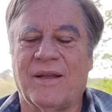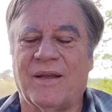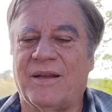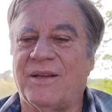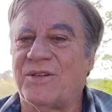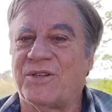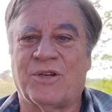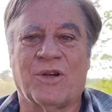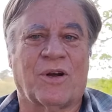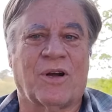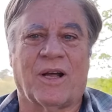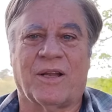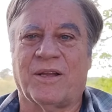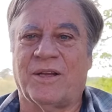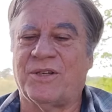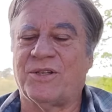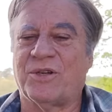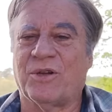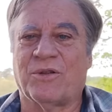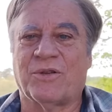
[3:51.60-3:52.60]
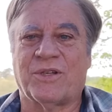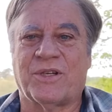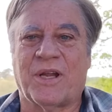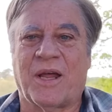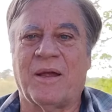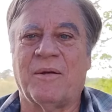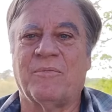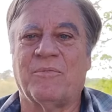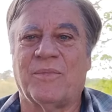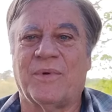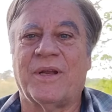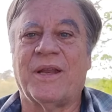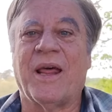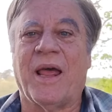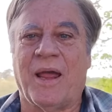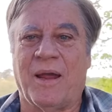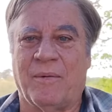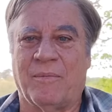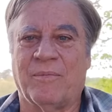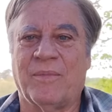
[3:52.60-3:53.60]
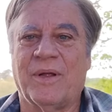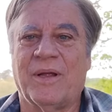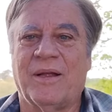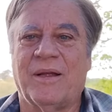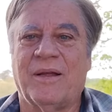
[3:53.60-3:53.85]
He's still the same name.